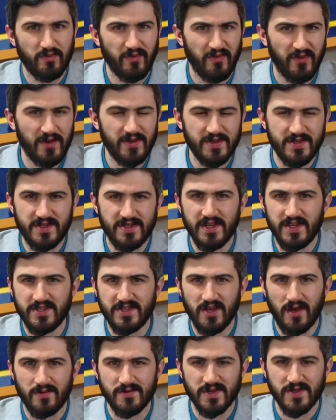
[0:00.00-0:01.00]
fairly sticky
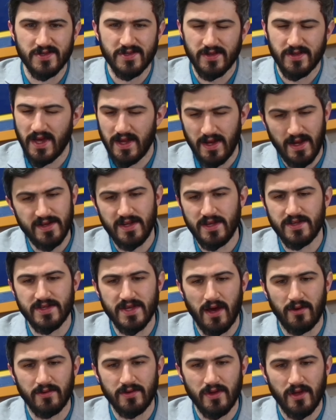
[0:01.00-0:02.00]
substance, so that idea is
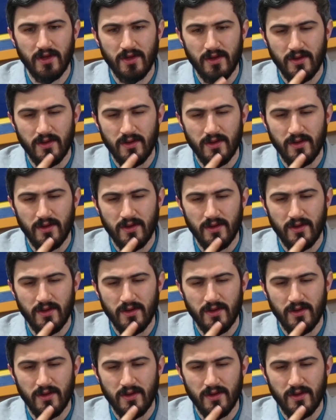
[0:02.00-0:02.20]
out.